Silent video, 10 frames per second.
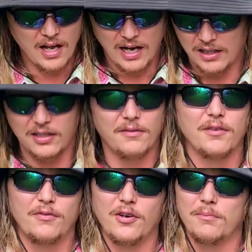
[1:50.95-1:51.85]
I love
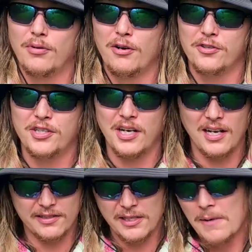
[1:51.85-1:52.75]
it for approach
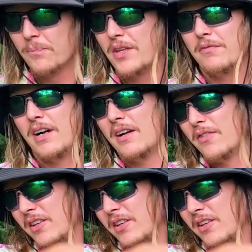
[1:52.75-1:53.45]
shots. If I ever